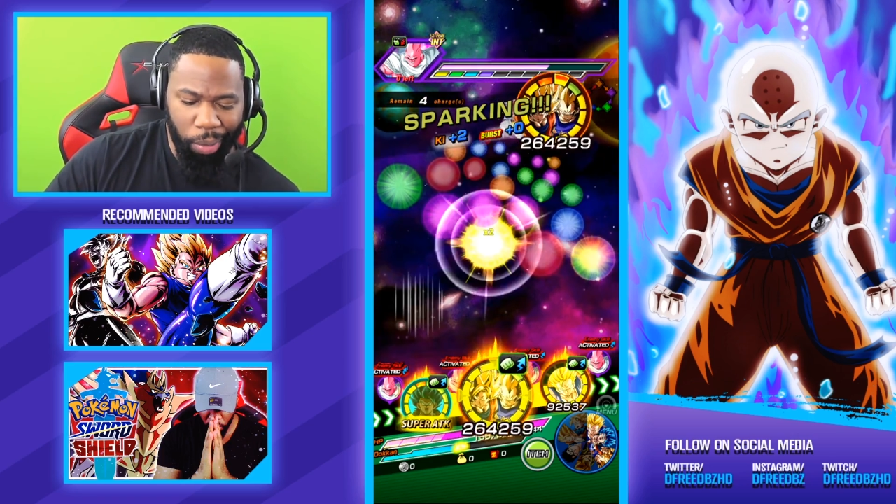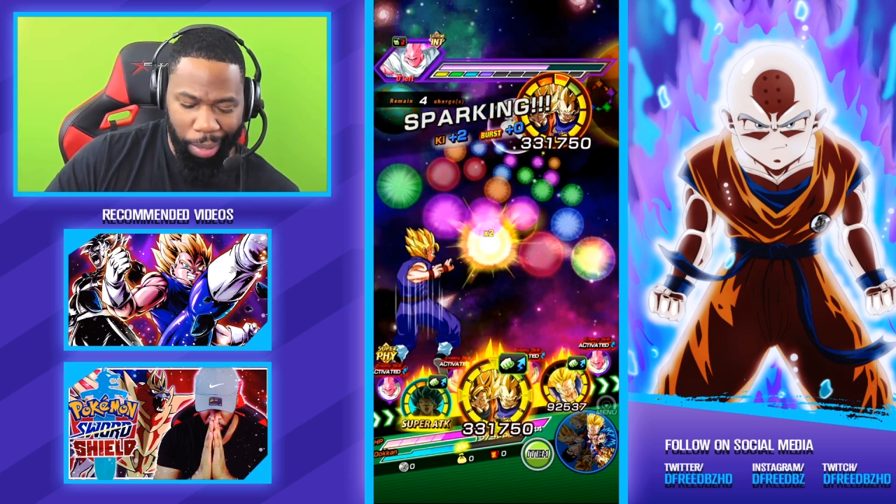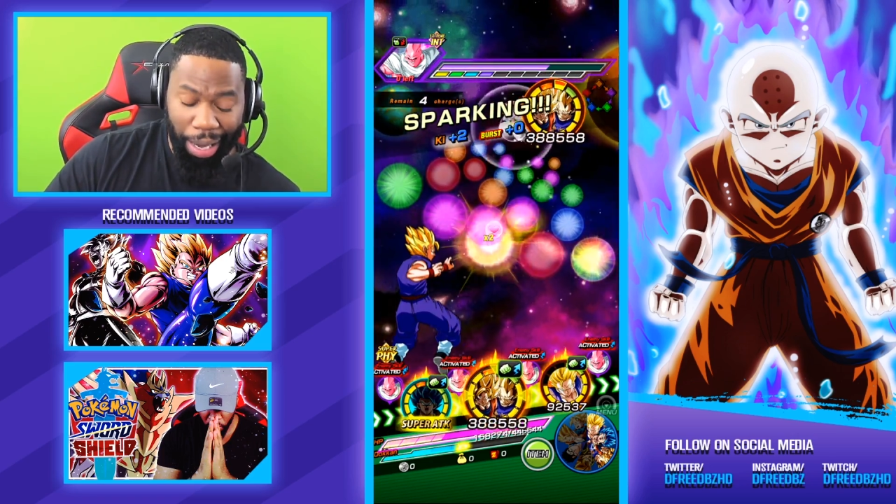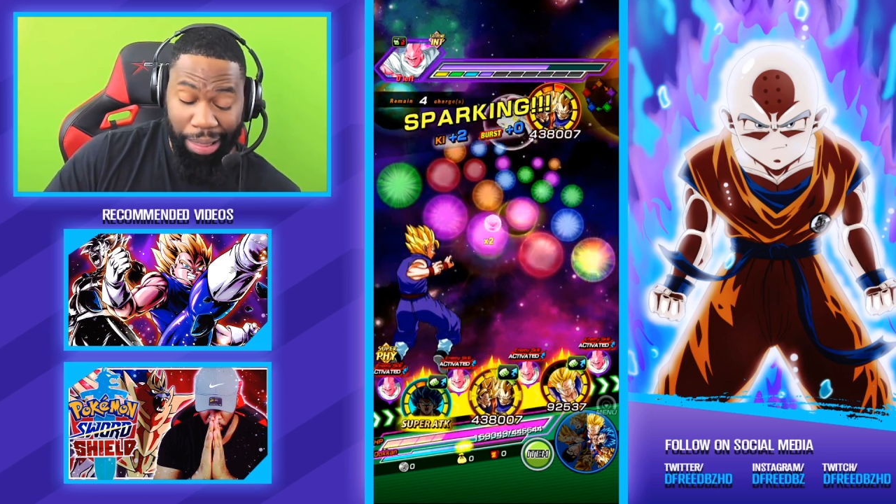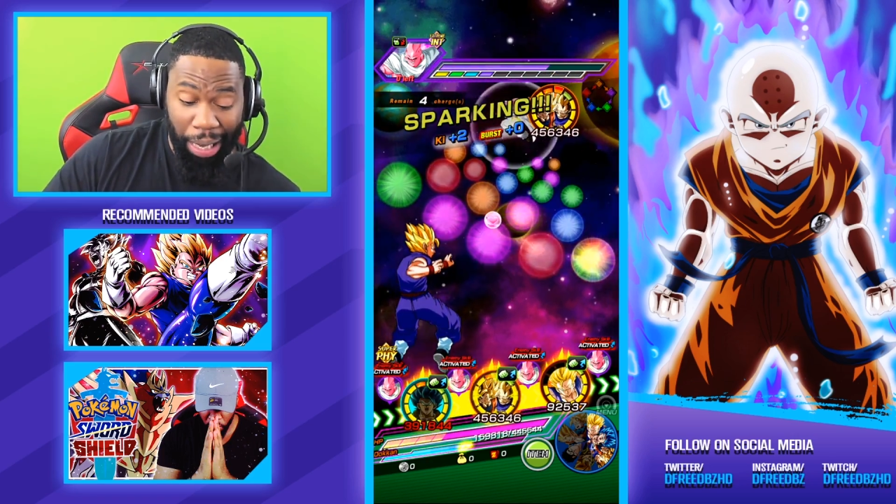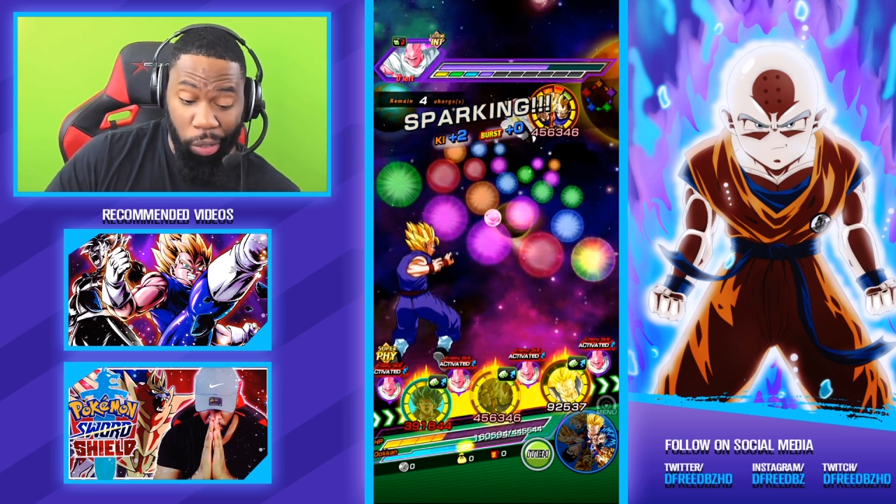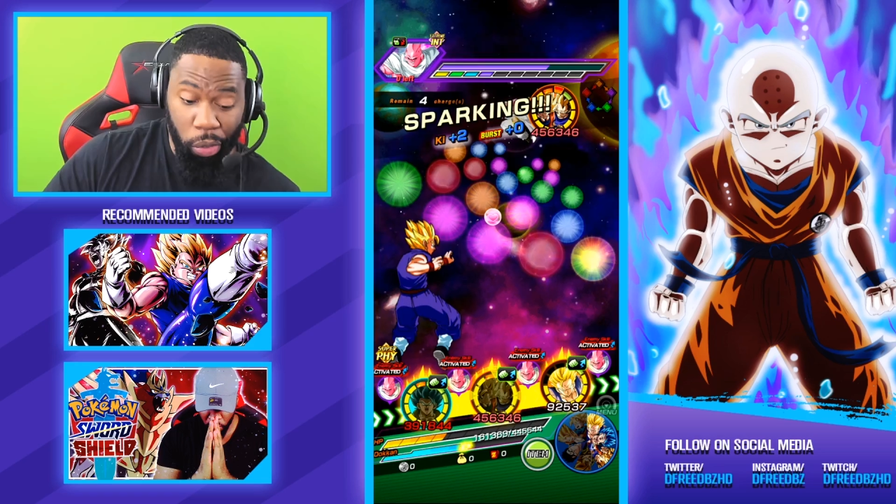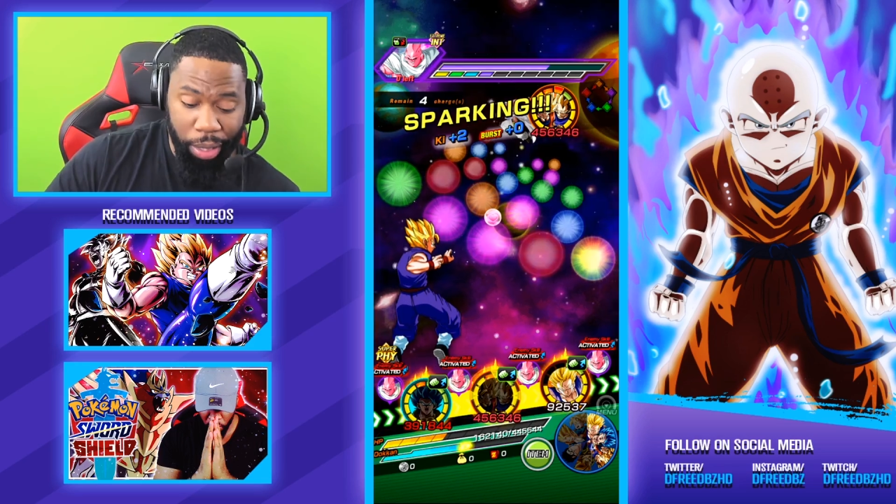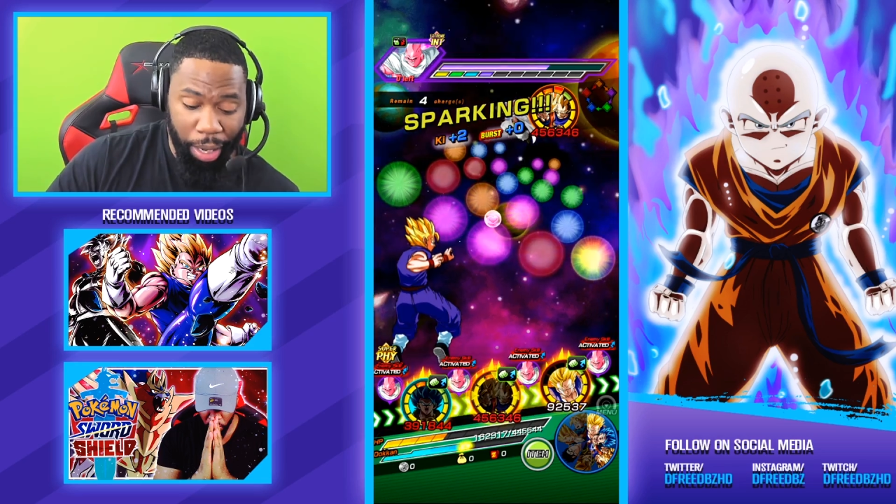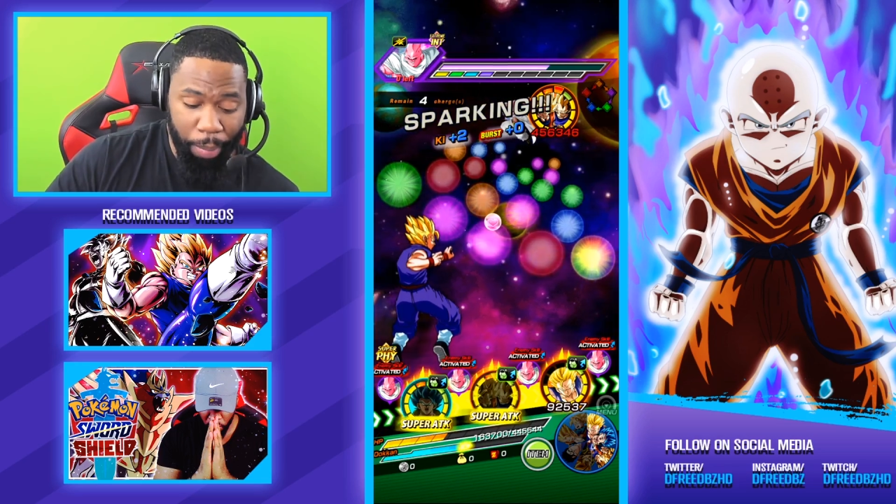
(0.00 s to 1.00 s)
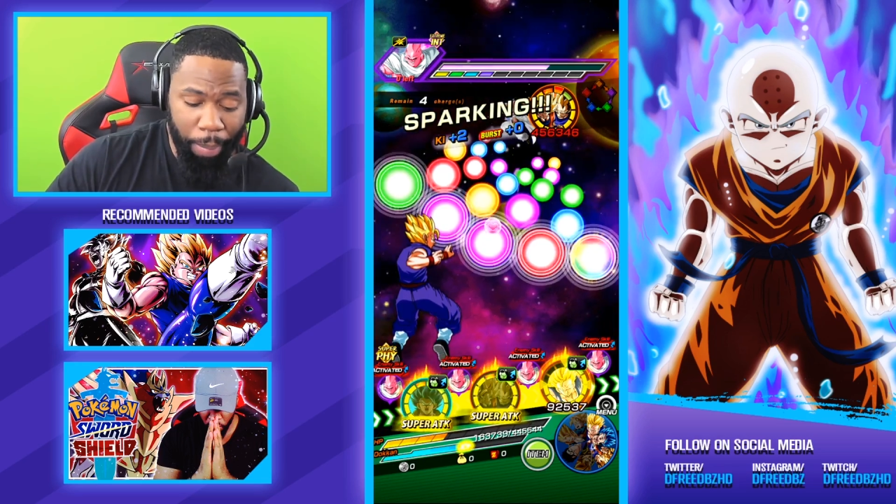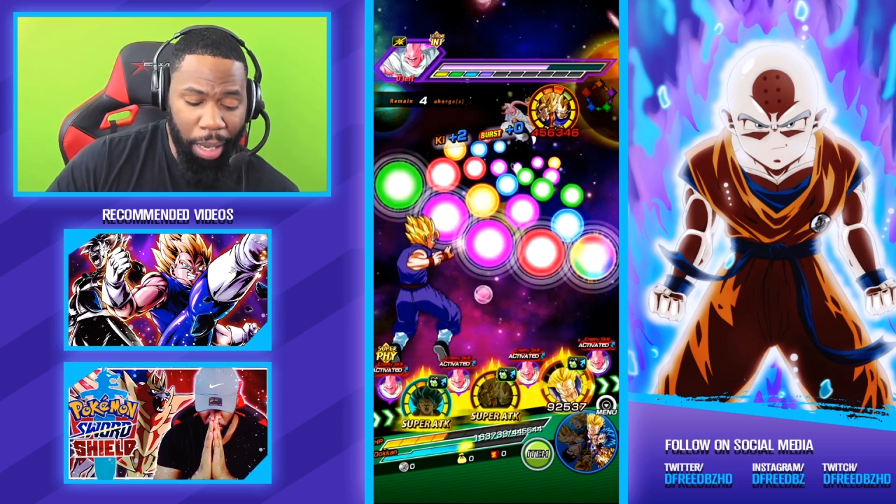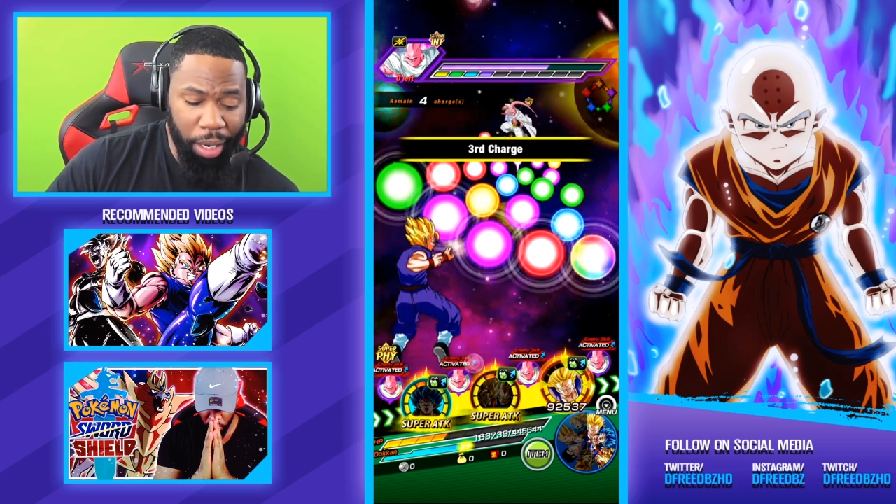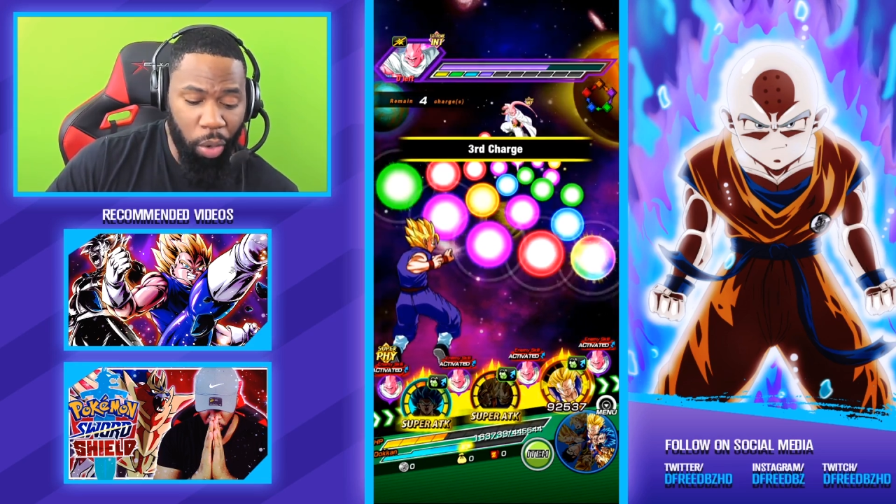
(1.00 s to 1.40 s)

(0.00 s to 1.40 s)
or not that I could there, but I'm not going to